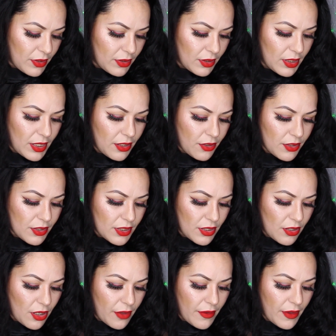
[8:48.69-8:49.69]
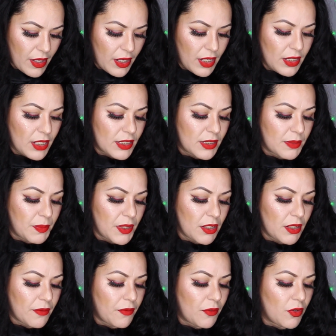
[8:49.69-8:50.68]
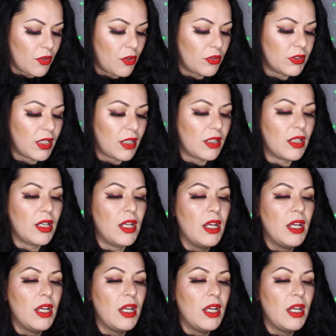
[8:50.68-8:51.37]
glitters and all that, and it's beautiful. Hold on.